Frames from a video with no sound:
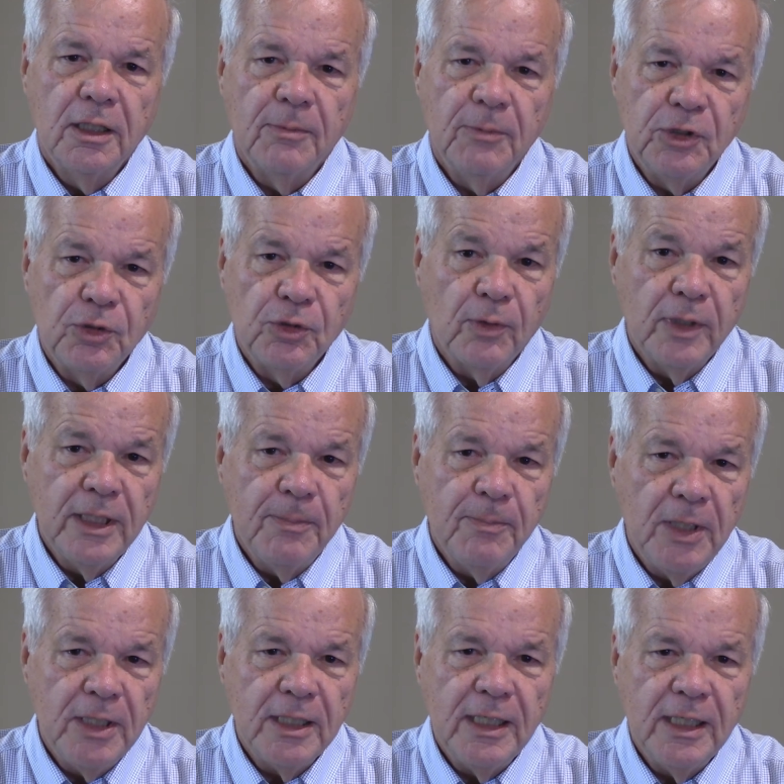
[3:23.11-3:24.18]
The majority
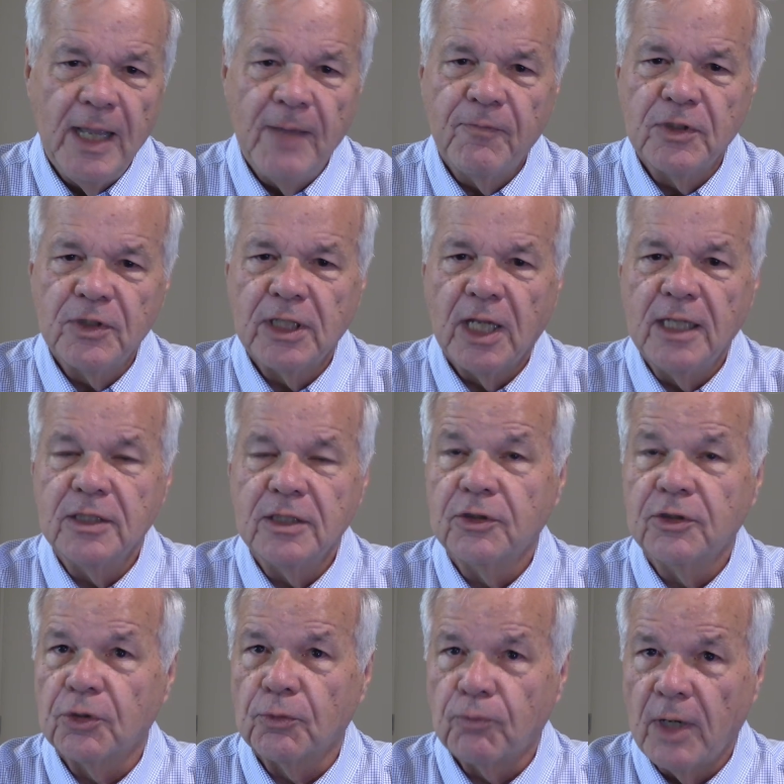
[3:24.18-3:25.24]
opinion
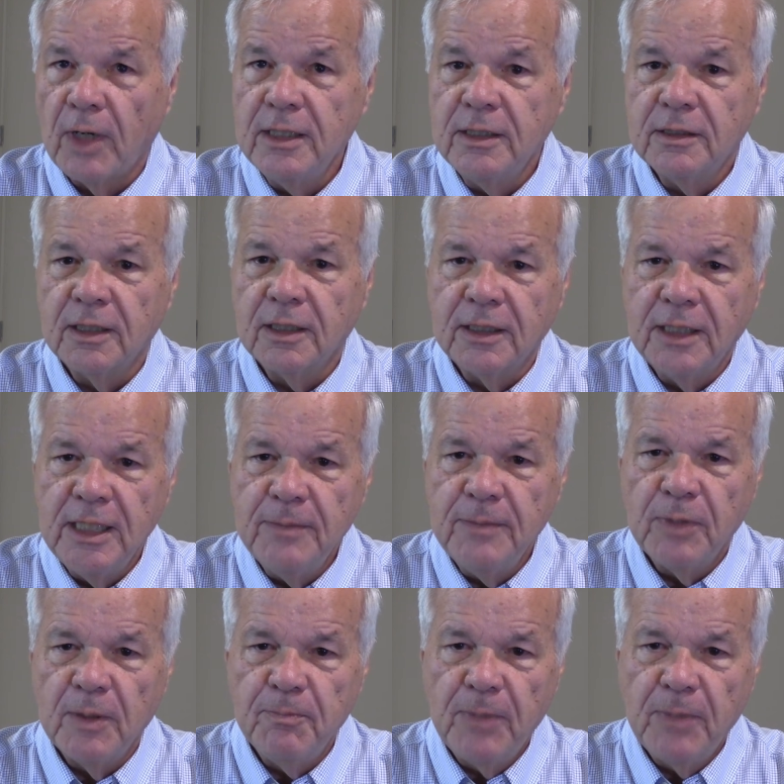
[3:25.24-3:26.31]
emphasized that the right to
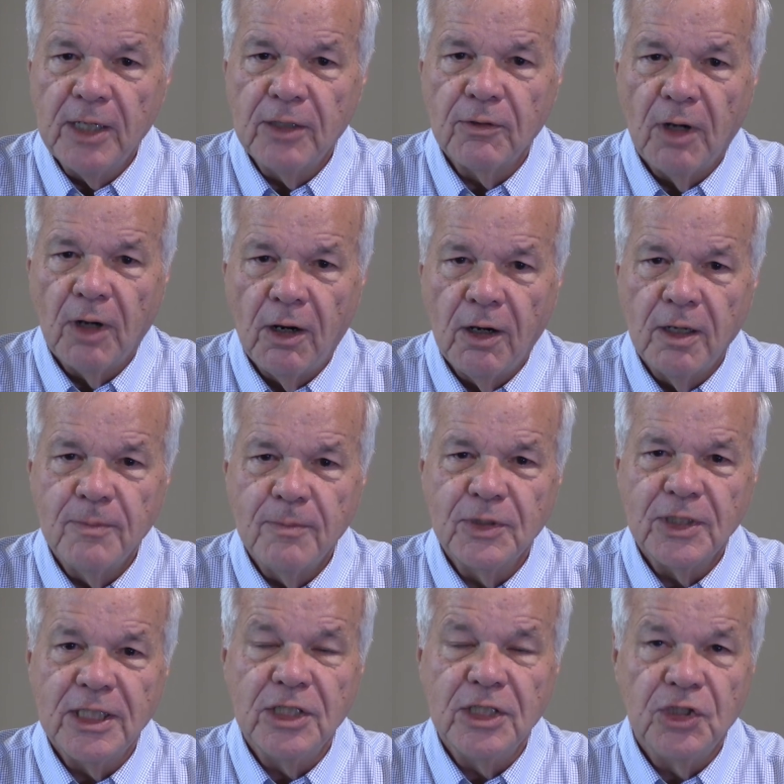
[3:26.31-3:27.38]
keep and bear
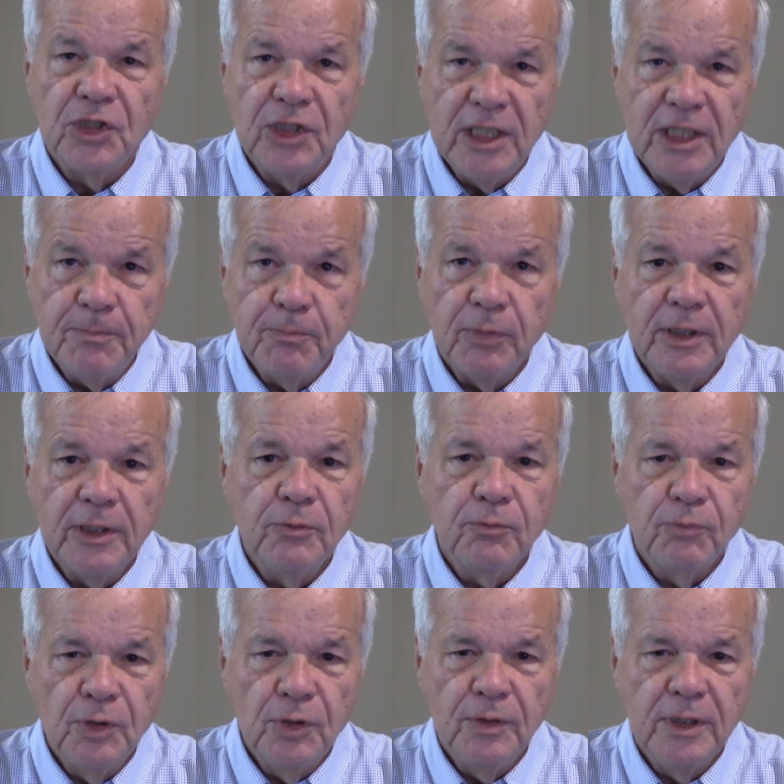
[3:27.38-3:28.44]
arms is deeply
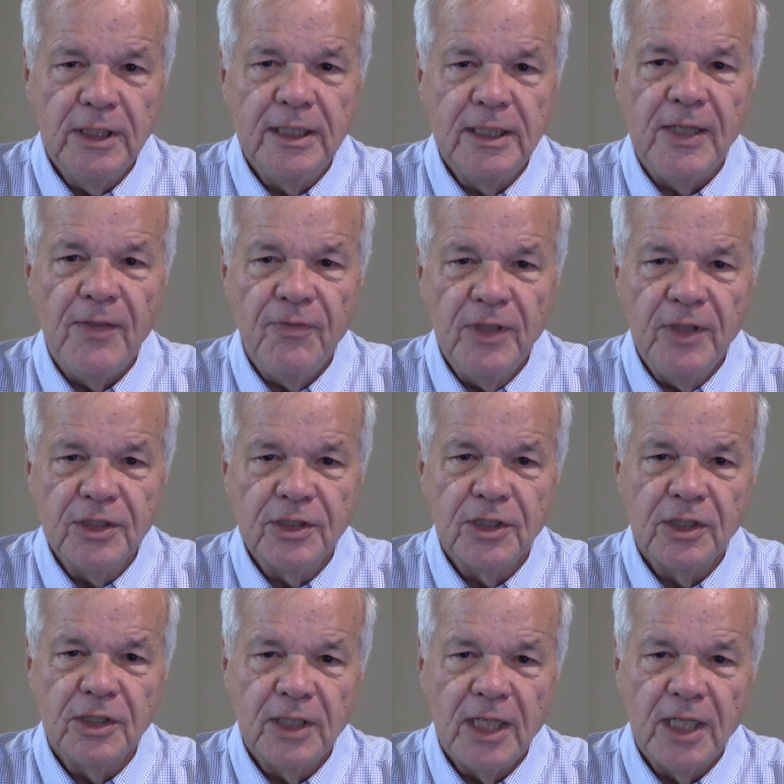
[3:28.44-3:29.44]
rooted in this